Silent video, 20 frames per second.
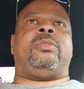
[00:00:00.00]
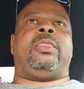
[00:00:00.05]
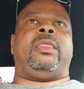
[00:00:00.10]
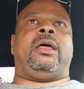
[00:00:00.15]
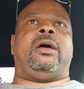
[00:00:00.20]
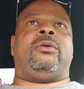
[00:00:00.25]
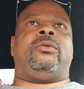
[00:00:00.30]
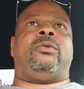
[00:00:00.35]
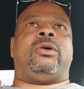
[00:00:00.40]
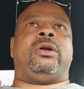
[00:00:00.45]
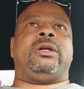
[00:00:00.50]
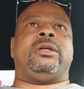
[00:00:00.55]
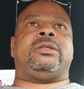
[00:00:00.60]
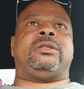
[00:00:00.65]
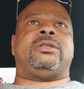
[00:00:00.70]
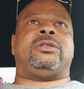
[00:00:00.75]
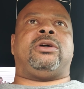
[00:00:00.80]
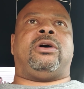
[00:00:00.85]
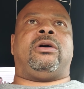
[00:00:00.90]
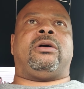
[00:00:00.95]
I wanted
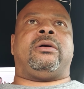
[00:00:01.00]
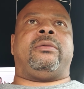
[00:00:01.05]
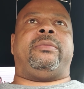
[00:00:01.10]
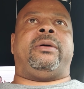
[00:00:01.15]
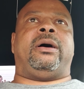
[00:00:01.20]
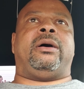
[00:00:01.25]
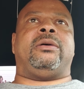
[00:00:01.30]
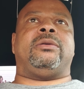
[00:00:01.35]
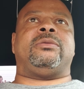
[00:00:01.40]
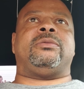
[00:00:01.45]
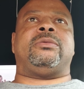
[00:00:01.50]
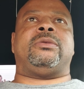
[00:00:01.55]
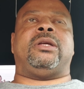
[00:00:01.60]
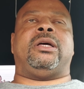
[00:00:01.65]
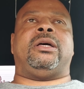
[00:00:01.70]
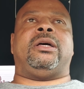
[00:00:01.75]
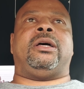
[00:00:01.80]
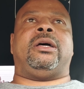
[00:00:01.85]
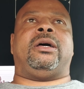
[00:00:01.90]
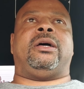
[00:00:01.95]
to talk about
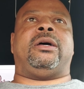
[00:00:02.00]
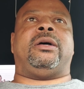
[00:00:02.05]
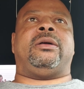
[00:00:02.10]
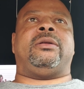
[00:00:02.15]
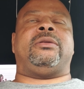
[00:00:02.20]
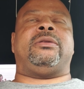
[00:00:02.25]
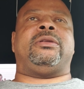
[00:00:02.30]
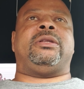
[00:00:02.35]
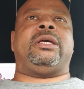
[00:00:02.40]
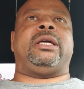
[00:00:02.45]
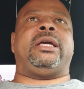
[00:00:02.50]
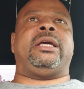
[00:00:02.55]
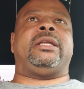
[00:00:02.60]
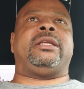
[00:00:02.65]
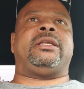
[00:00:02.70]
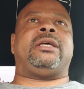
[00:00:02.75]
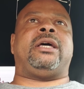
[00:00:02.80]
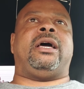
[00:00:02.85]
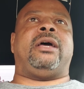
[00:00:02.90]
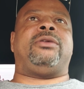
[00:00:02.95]
the
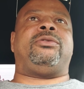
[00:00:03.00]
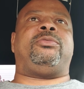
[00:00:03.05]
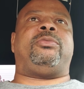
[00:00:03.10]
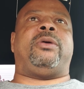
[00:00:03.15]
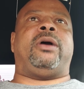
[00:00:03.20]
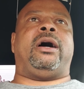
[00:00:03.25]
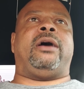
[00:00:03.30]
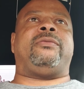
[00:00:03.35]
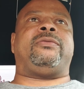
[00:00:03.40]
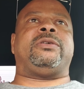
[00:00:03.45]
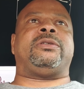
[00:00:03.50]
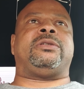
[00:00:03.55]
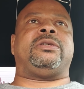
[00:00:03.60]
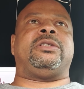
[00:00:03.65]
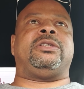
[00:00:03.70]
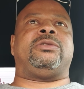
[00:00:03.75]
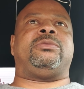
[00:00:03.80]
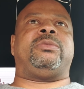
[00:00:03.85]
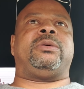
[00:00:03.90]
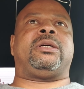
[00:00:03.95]
end times
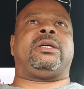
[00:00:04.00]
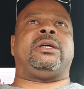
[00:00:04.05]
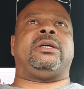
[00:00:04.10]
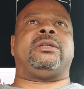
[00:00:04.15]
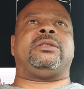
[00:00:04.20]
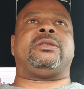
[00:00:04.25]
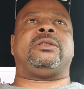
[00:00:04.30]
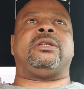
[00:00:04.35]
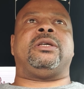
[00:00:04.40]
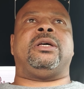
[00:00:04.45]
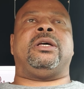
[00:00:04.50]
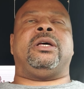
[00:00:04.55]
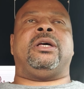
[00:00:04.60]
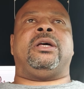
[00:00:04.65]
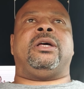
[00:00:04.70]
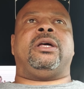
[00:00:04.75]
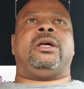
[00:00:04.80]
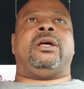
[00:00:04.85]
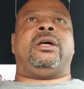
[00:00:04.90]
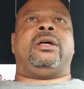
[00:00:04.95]
prophecies because
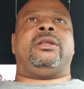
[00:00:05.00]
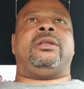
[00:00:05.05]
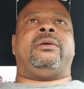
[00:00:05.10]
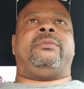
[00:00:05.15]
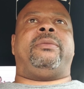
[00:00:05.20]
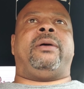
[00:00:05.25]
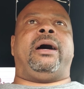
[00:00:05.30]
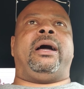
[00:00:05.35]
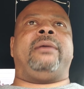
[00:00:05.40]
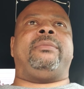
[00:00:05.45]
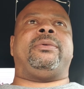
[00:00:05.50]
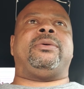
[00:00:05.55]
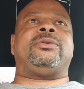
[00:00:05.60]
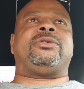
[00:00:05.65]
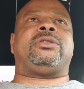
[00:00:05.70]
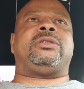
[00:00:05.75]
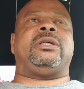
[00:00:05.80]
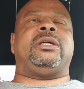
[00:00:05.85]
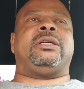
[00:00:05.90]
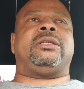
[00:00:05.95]
the Bible
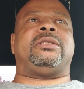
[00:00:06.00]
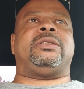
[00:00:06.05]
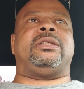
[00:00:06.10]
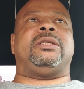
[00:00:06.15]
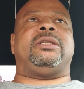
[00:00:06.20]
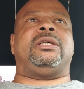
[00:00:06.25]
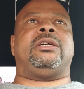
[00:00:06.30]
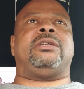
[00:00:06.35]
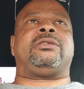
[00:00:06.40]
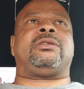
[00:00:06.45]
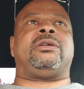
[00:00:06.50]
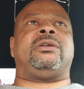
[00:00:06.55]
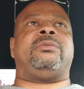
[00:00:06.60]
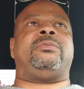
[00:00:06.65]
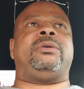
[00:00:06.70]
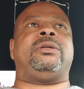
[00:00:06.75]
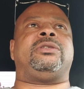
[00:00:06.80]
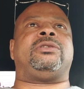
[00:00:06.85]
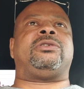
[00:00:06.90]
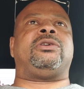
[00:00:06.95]
says that there's going to
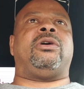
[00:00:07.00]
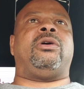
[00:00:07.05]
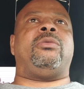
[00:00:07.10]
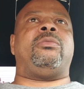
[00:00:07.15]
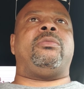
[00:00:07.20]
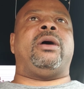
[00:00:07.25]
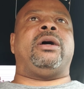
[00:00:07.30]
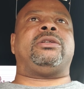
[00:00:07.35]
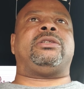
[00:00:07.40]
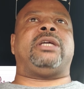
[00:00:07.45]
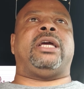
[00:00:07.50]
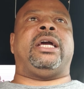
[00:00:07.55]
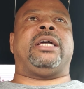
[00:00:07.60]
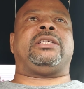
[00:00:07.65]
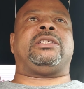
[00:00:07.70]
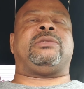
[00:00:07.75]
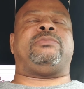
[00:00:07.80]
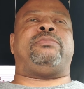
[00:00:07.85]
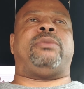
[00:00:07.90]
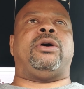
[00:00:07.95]
be so much
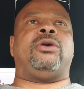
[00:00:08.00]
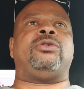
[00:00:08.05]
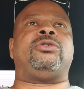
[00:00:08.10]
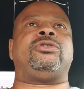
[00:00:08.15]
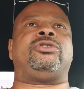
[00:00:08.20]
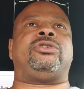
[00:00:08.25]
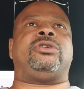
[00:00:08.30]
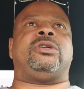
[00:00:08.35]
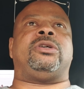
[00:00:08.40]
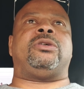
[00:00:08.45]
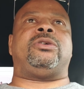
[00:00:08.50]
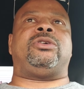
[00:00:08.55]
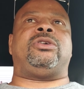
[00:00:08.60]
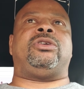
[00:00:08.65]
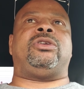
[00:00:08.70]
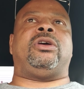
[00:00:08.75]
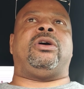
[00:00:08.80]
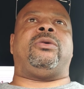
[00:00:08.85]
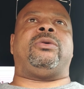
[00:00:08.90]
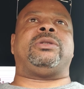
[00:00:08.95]
exposure. You
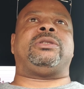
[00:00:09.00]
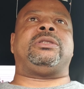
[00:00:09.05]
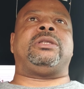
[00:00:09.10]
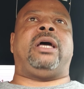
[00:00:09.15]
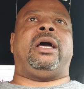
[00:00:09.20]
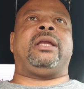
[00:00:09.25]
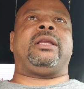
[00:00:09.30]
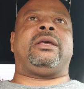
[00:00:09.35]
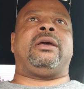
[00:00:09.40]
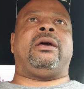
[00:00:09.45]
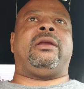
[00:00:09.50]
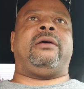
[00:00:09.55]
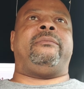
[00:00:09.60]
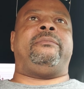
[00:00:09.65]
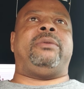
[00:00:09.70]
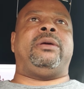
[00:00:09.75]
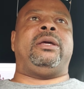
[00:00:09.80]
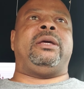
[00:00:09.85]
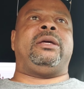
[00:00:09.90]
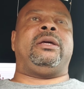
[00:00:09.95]
know, it's not going to
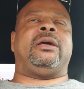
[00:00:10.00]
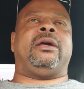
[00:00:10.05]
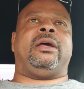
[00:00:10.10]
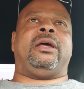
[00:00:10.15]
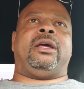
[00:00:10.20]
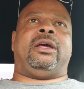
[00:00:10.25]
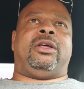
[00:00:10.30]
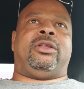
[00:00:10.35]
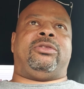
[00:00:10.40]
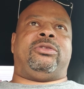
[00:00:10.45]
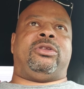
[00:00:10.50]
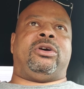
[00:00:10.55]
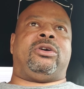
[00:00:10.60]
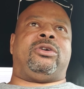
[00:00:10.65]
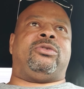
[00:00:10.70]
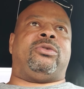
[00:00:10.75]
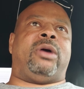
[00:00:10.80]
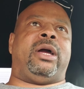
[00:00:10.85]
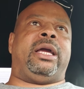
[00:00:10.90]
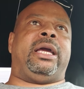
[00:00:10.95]
be the
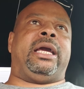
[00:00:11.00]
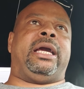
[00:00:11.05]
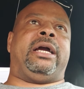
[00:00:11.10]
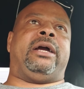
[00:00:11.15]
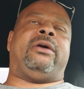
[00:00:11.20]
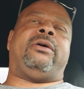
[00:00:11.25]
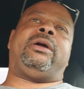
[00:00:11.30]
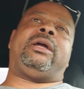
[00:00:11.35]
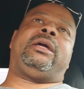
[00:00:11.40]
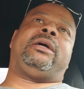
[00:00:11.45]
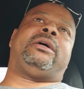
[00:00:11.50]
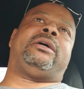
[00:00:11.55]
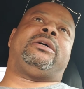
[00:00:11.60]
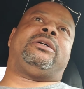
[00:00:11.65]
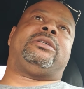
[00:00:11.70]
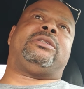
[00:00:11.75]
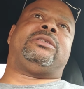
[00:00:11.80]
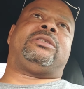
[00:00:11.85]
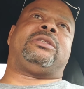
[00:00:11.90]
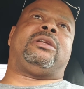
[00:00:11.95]
gray
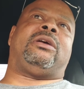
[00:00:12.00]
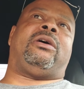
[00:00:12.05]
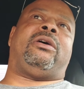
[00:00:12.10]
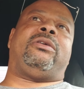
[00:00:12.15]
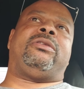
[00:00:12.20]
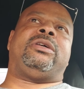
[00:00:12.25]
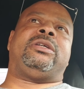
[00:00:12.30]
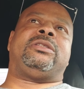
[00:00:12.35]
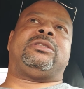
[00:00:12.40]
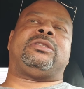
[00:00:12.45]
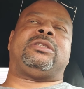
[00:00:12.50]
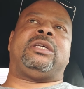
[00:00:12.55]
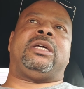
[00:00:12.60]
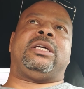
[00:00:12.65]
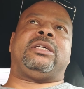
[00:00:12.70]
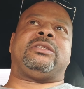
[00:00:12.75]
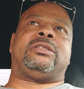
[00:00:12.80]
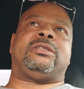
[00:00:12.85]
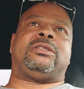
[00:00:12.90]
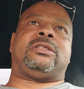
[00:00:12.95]
areas and all these
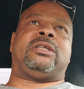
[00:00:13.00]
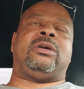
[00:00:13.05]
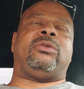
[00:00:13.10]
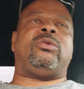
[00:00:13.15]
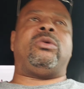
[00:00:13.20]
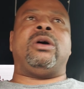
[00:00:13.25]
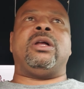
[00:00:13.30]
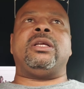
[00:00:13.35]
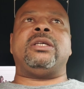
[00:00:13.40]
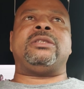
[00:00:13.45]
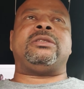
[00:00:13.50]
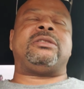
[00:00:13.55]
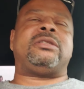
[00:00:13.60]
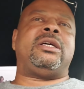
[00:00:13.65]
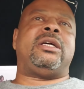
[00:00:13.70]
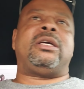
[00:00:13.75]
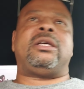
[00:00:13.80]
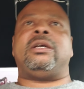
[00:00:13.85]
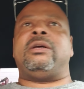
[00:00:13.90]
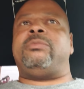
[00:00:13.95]
things that say, well,
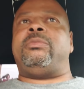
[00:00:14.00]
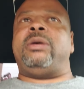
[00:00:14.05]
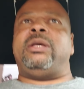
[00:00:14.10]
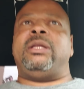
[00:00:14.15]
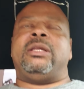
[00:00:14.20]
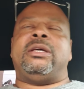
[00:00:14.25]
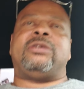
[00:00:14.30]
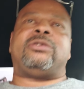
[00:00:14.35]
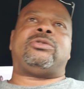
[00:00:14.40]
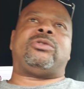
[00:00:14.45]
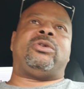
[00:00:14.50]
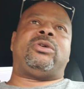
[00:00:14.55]
it could be this or